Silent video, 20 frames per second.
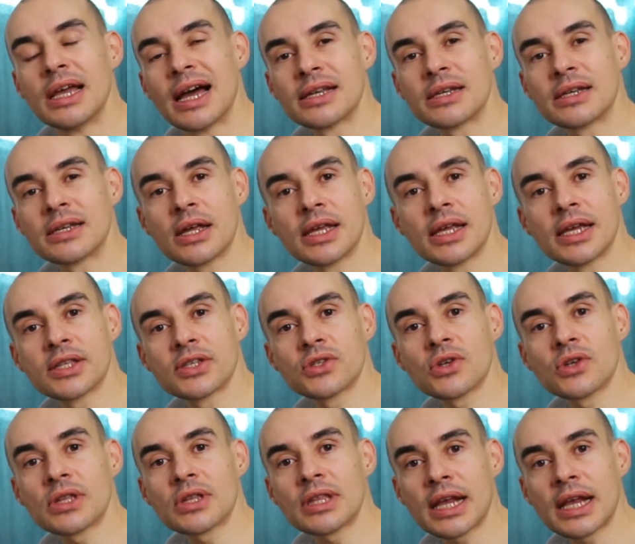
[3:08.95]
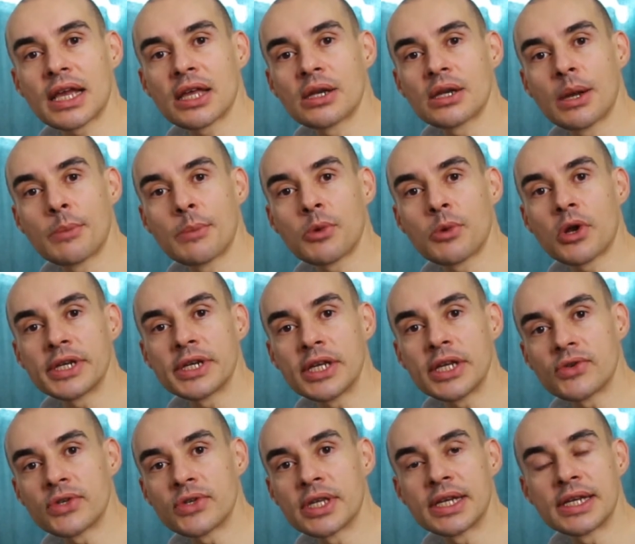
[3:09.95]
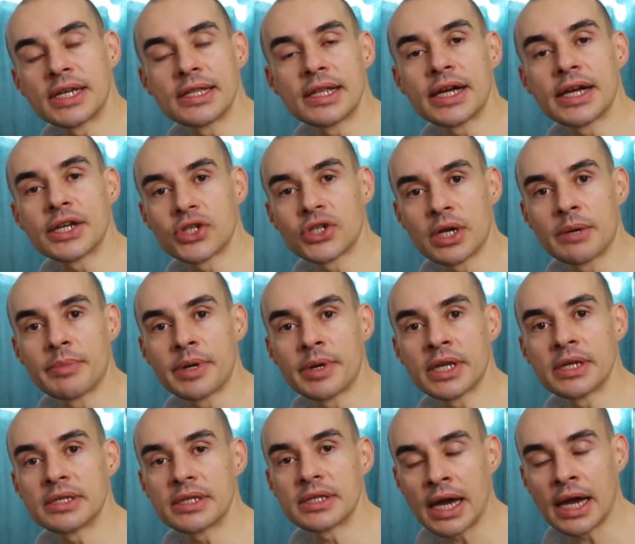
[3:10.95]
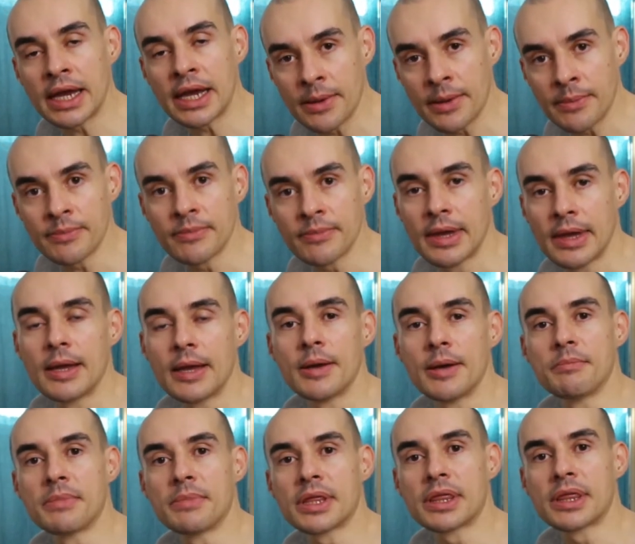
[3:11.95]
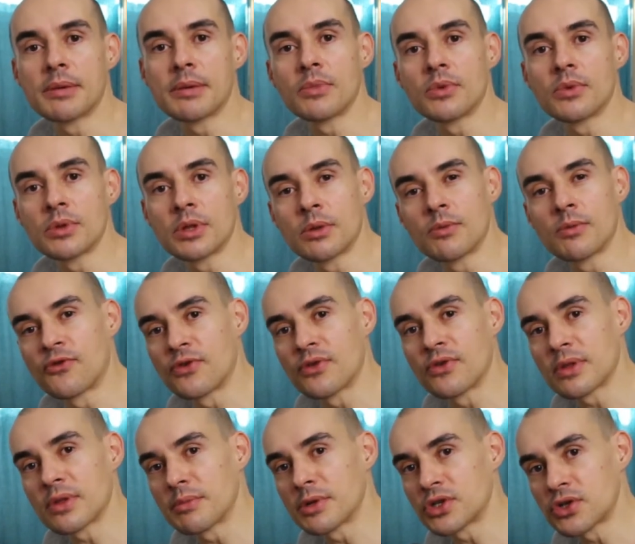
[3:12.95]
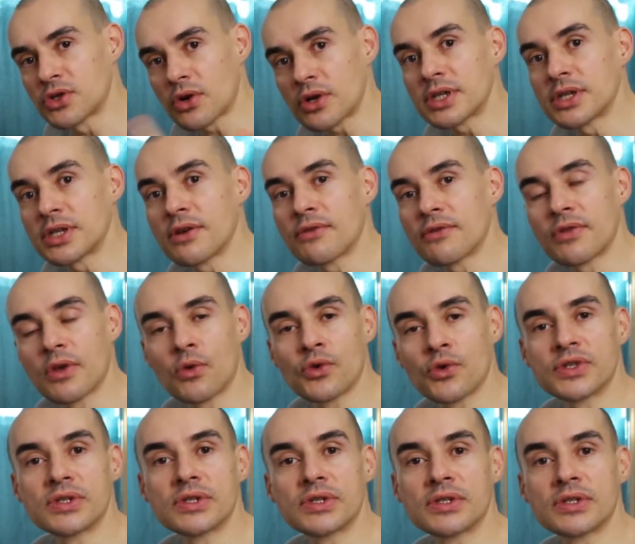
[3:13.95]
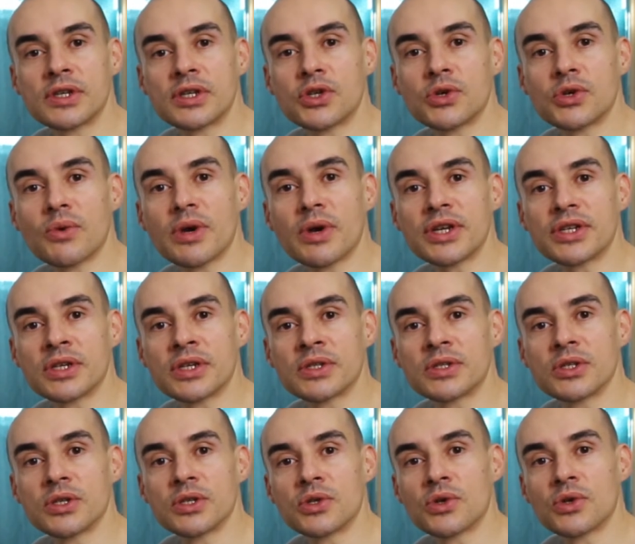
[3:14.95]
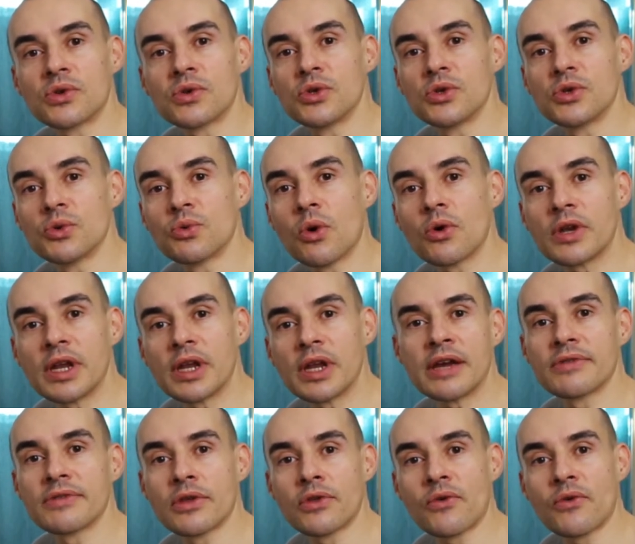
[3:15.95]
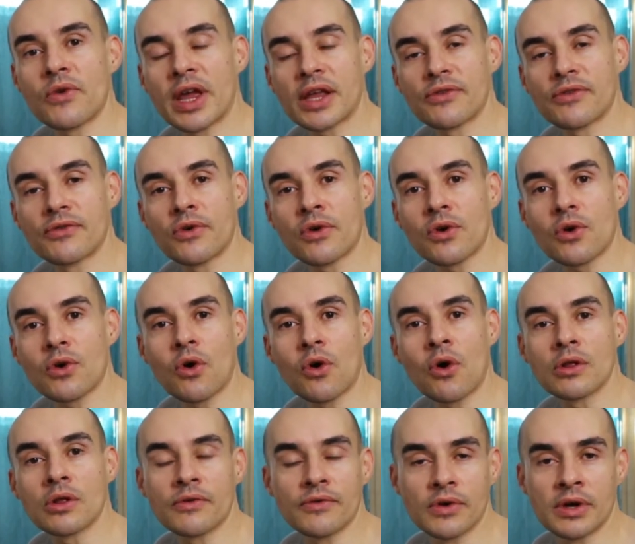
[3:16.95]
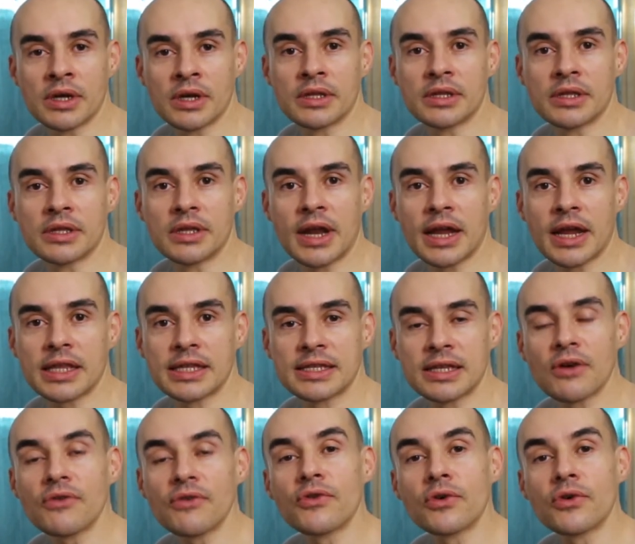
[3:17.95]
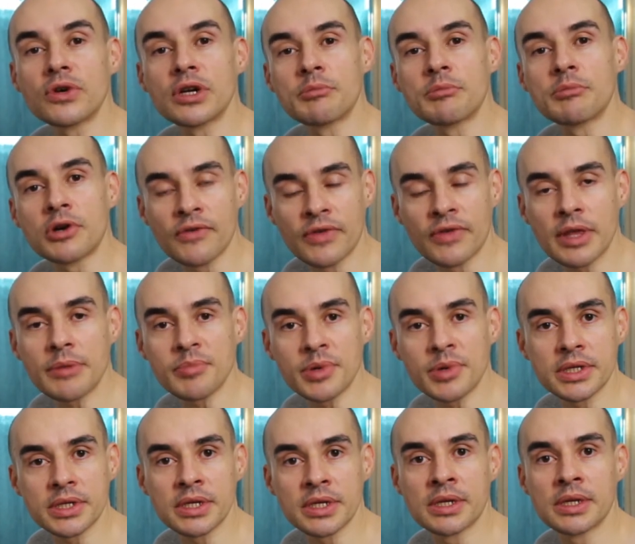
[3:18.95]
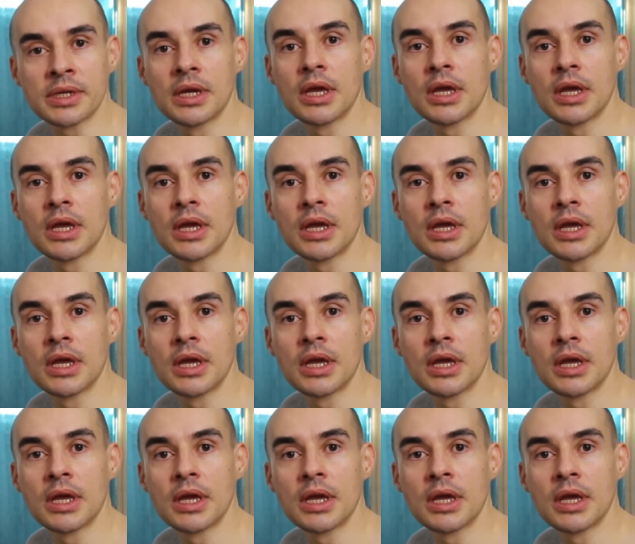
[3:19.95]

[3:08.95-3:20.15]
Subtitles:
I'm not interested in large companies, I am. But for the majority of those situations, you won't have the direct phone call of direct cell phone number of that person.